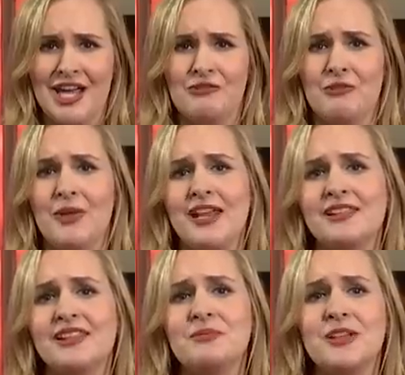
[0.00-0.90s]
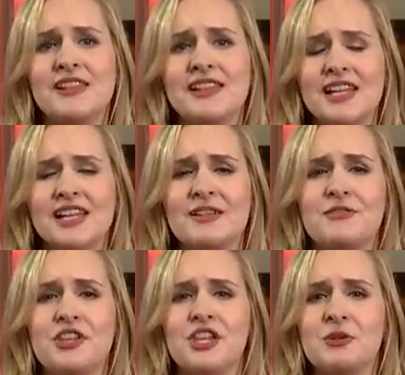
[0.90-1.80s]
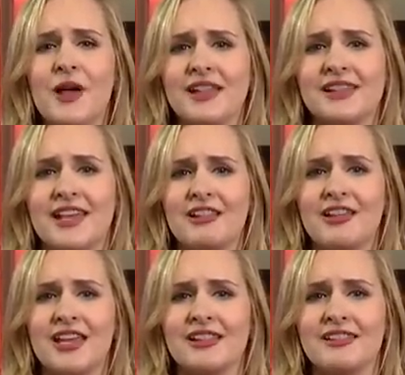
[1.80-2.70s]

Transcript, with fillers: It remains to be seen if the U S killing